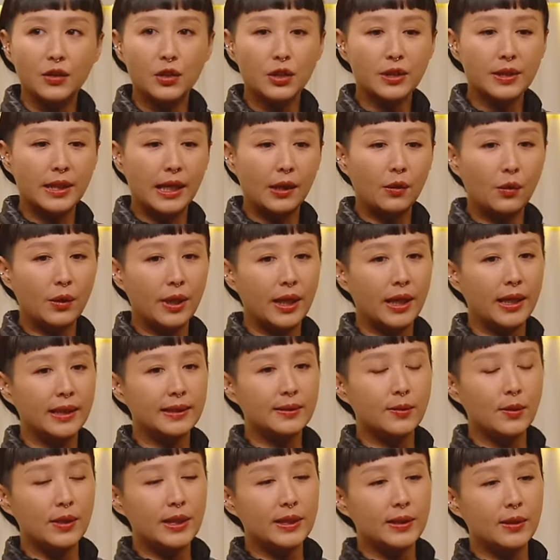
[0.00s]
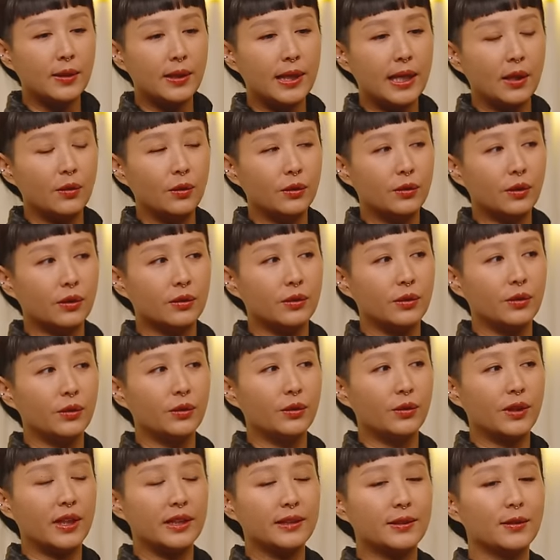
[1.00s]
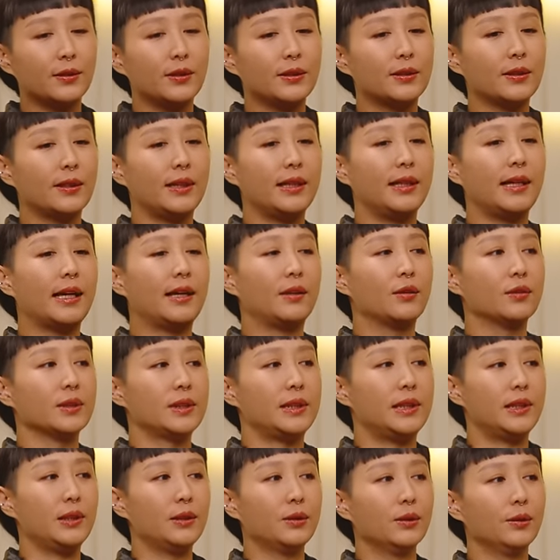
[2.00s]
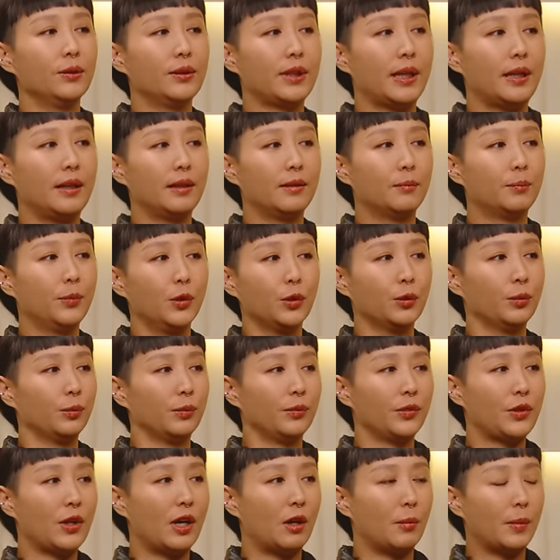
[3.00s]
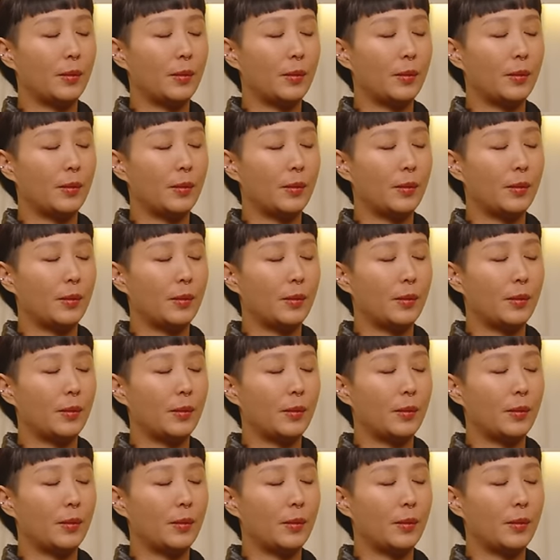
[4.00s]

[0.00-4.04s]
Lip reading: just like, okay, slowly, I don't talk to you. Then slowly, I don't see you. Then boom, you're out of